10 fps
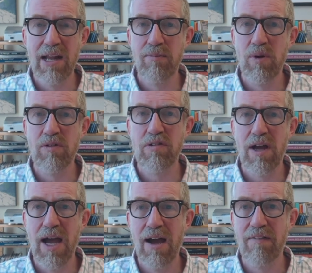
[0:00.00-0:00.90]
So in that
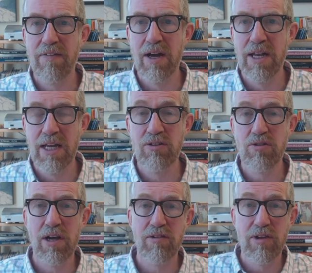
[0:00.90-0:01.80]
animals
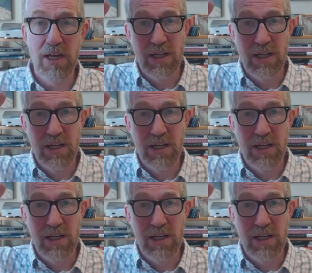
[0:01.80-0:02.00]
have an